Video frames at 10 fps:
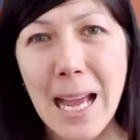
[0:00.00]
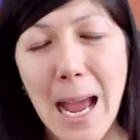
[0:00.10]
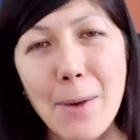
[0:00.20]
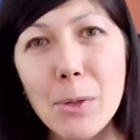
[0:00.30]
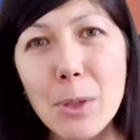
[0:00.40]

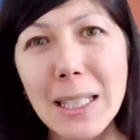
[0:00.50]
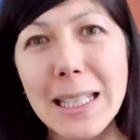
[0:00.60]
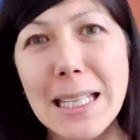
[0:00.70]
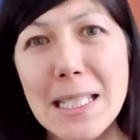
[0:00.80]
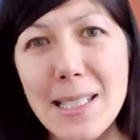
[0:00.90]
Everyone
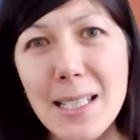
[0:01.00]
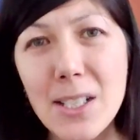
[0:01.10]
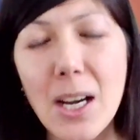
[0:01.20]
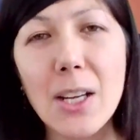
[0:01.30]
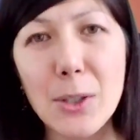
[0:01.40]
leans in
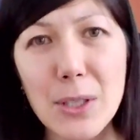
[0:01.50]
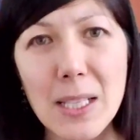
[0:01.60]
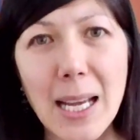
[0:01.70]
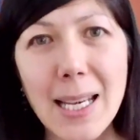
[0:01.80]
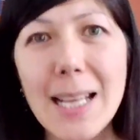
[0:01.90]
to
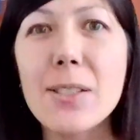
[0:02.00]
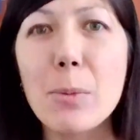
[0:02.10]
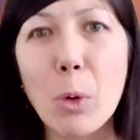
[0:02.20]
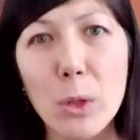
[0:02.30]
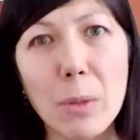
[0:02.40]
understand and
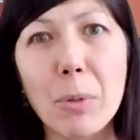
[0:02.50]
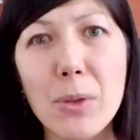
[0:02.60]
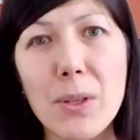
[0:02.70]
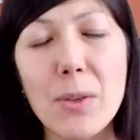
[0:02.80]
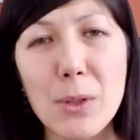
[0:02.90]
support the
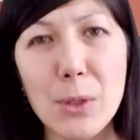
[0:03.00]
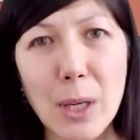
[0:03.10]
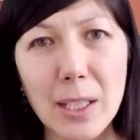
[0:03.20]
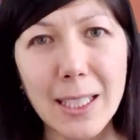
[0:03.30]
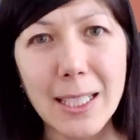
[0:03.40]
person who's
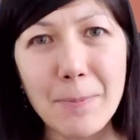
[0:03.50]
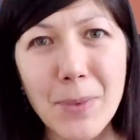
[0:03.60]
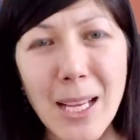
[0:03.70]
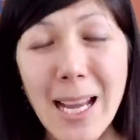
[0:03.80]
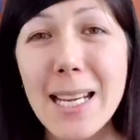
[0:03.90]
struggling,
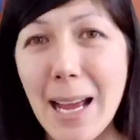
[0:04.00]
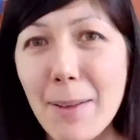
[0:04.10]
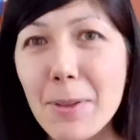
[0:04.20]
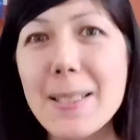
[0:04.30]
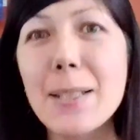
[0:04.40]
and
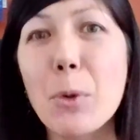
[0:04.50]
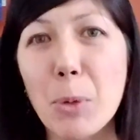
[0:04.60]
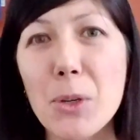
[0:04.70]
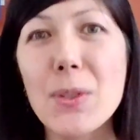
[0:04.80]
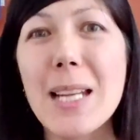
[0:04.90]
every single
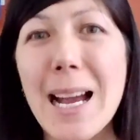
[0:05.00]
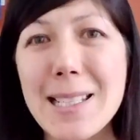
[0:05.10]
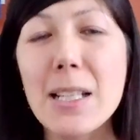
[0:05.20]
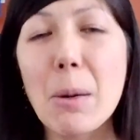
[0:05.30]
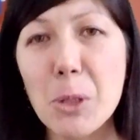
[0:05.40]
person
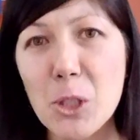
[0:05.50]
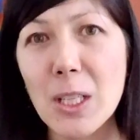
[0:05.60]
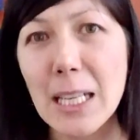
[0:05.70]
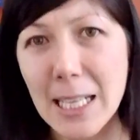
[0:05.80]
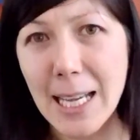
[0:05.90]
has the
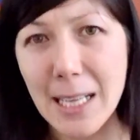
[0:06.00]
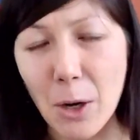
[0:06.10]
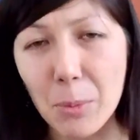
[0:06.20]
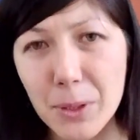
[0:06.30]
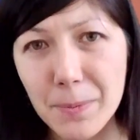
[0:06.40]
opportunity to get
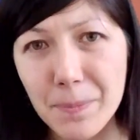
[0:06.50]
helped.